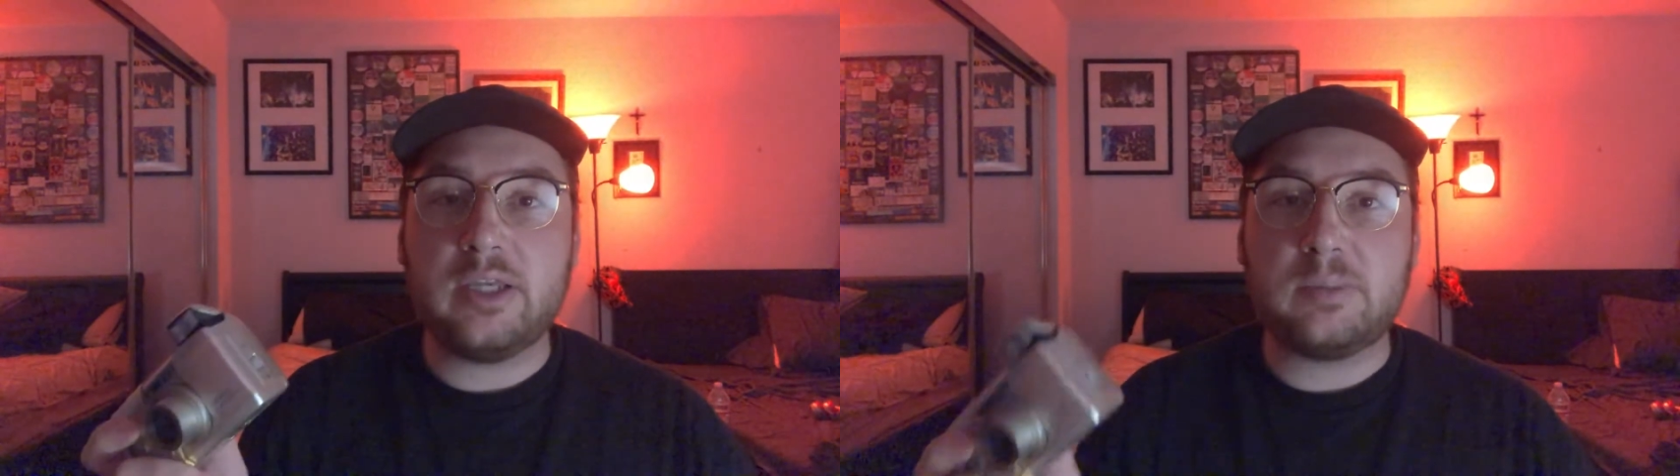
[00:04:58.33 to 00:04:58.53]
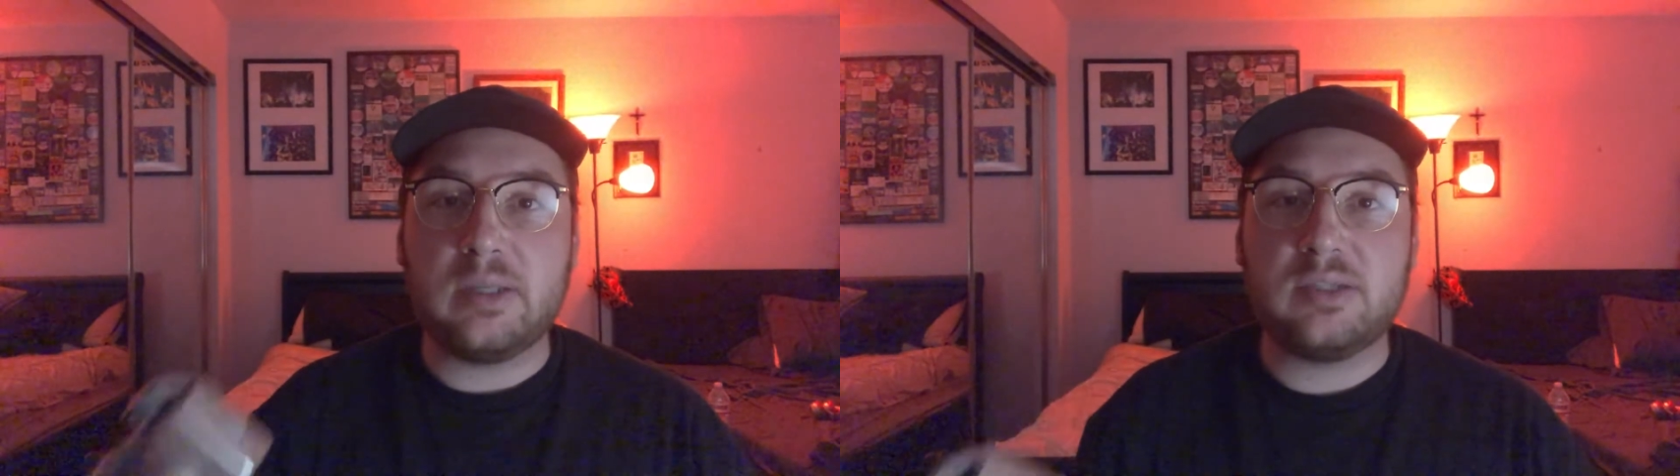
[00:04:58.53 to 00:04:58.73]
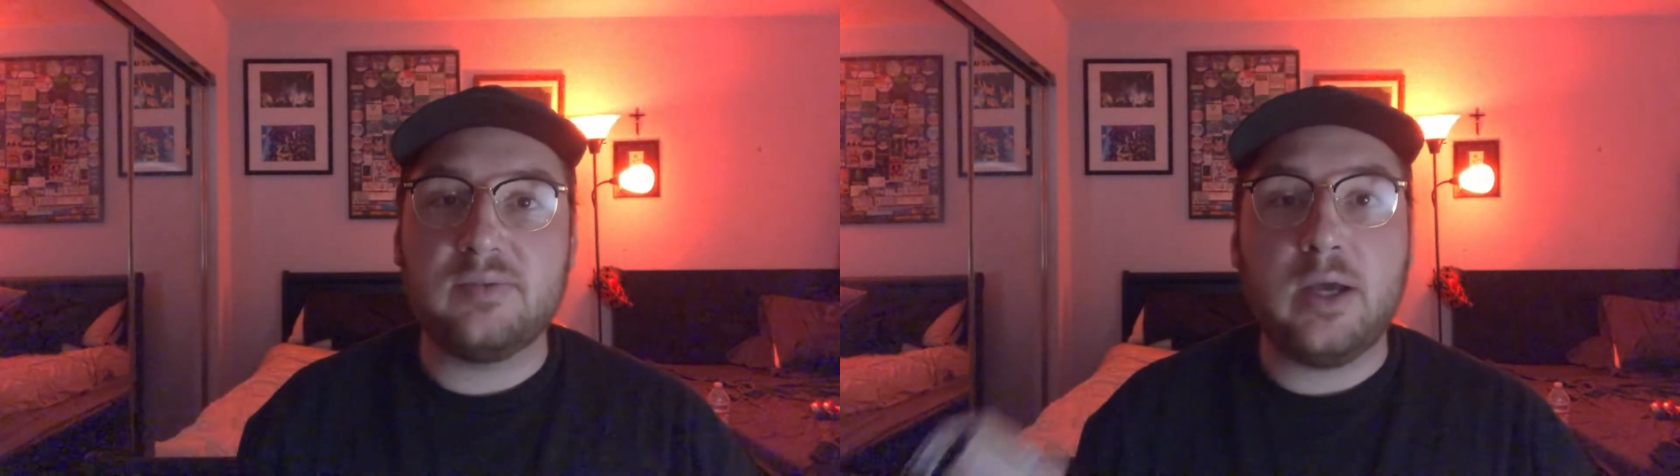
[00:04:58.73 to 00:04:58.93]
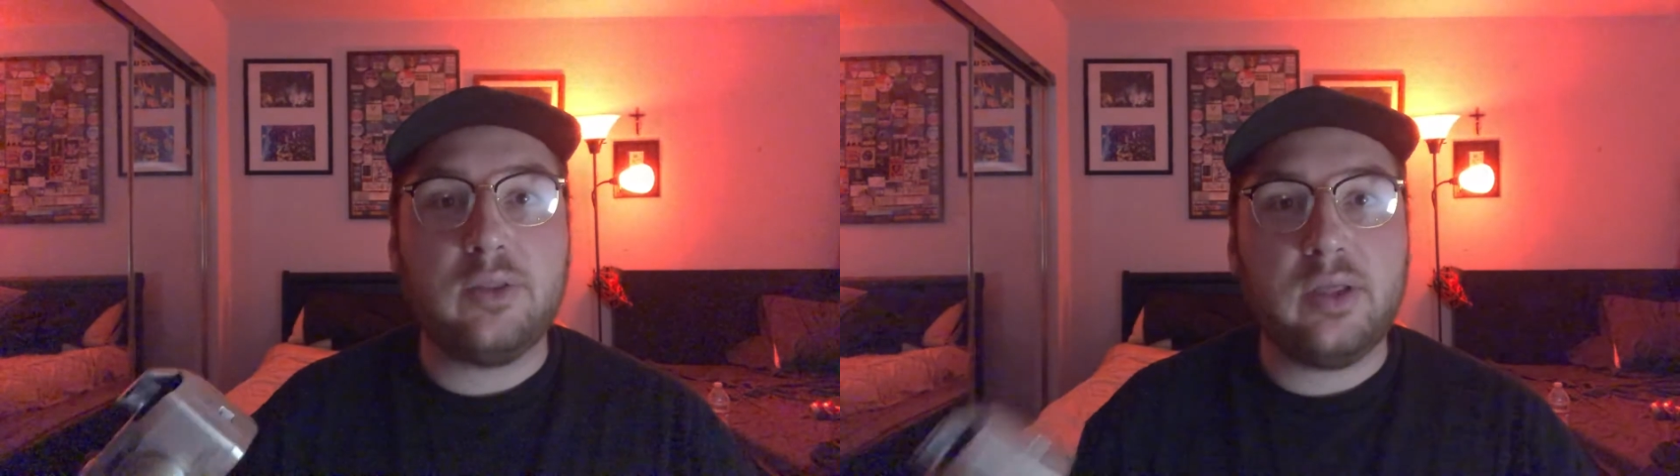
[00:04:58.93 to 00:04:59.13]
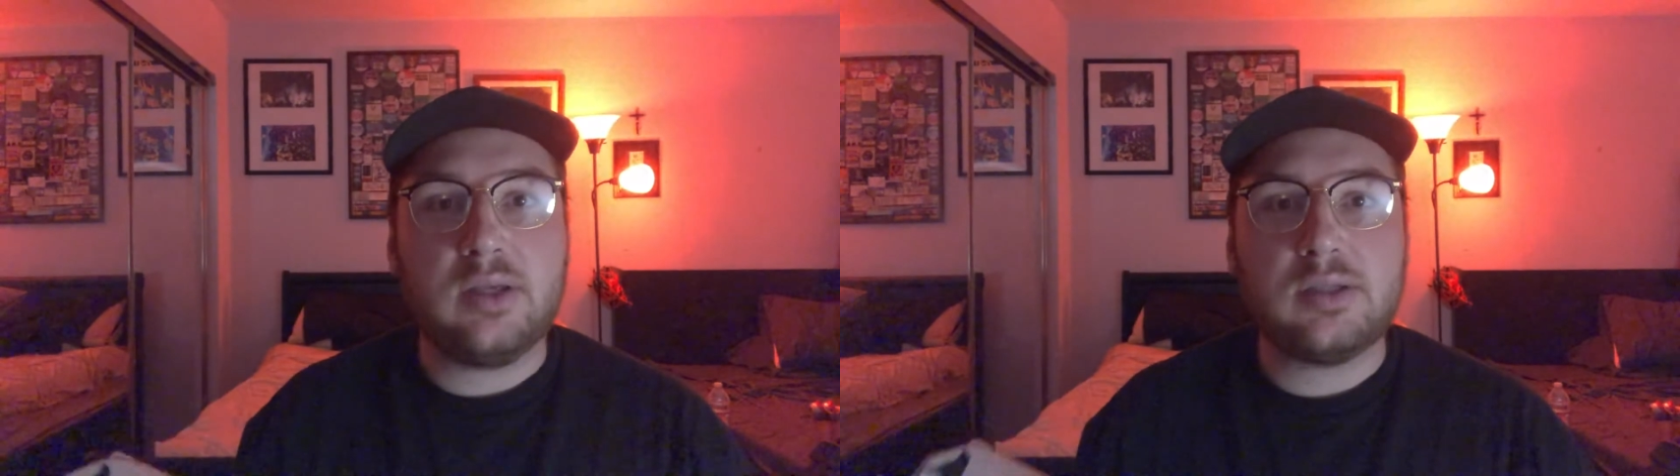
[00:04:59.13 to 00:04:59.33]
expensive, now
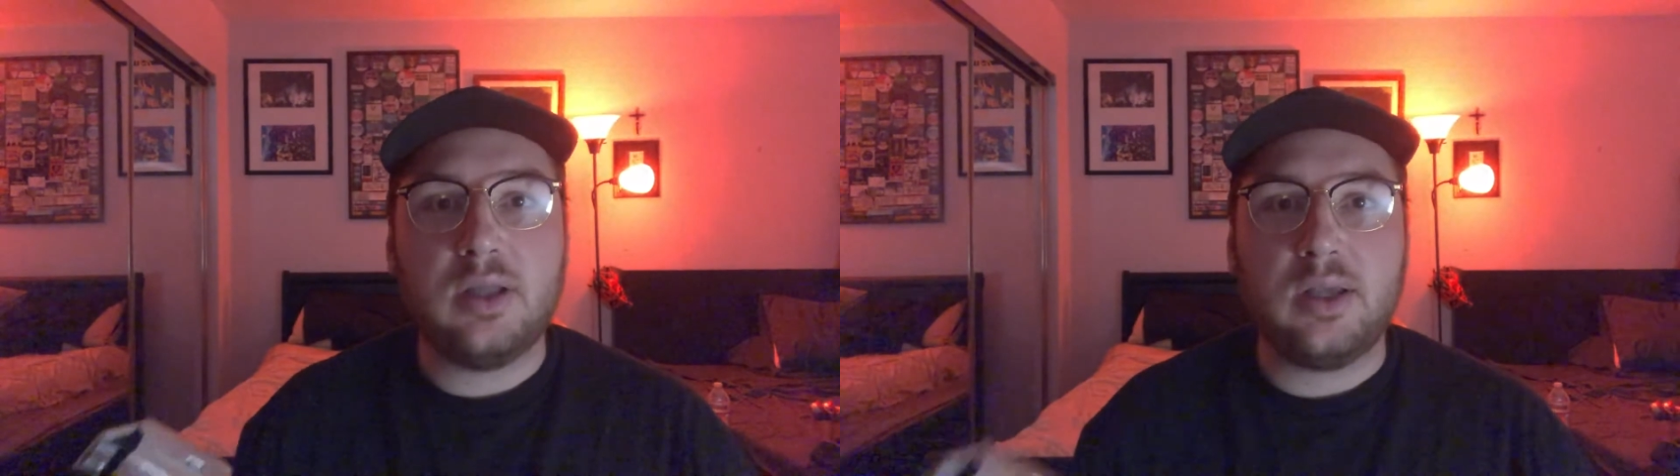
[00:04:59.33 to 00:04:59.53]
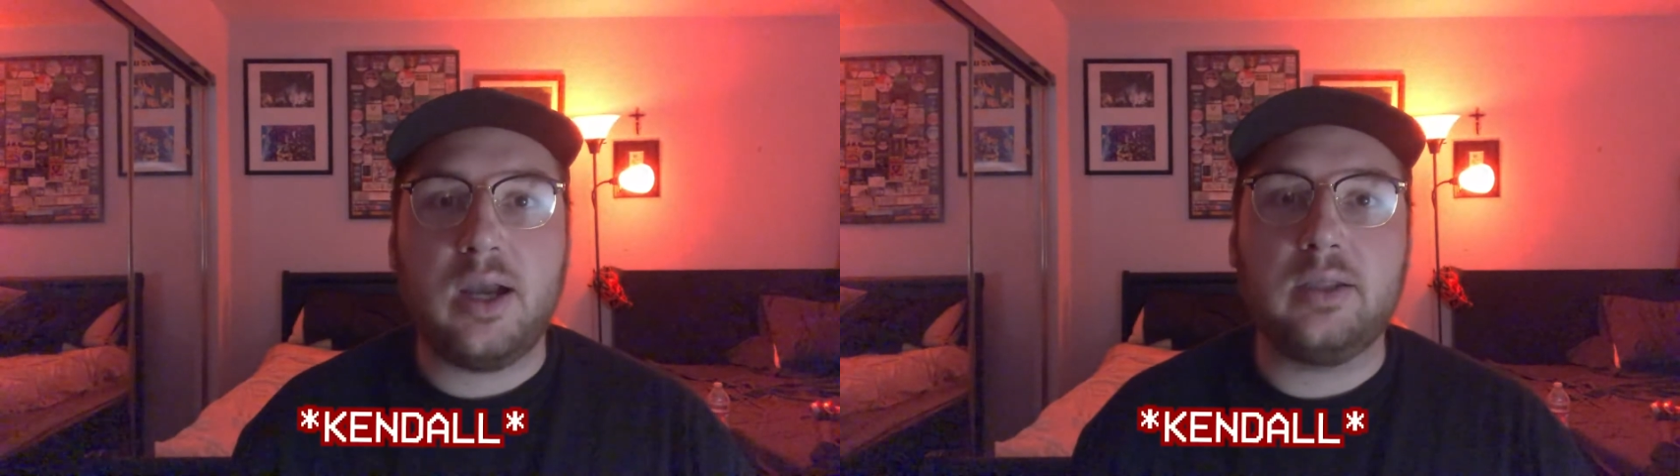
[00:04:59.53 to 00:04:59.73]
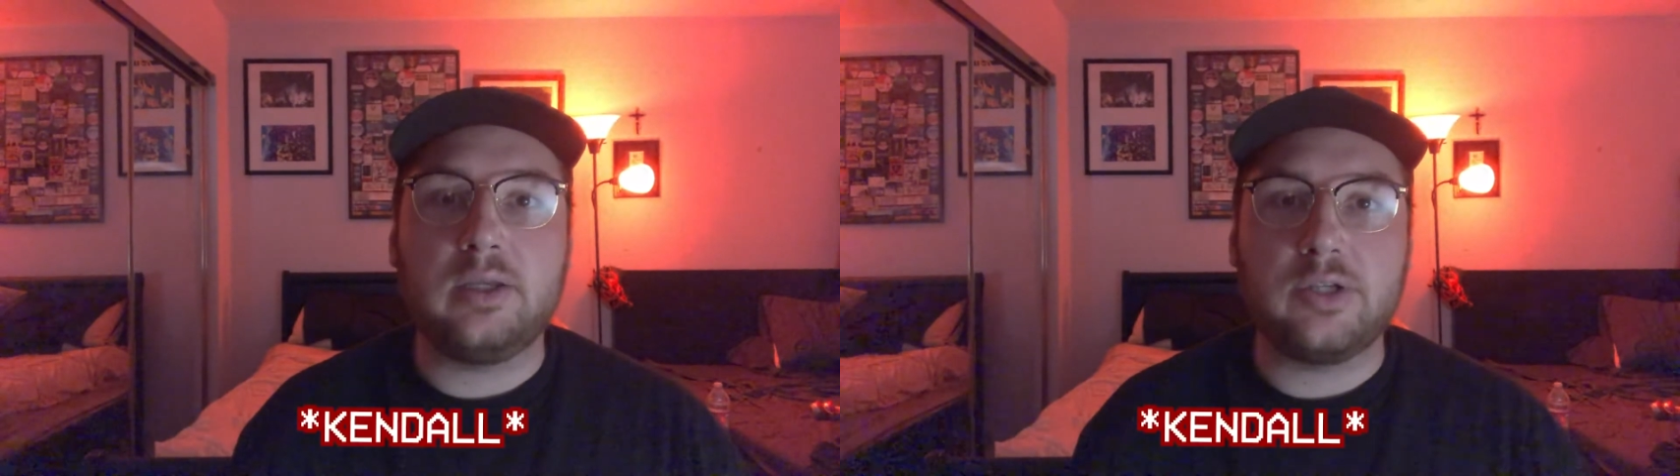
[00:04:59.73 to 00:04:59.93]
thanks a lot Kylie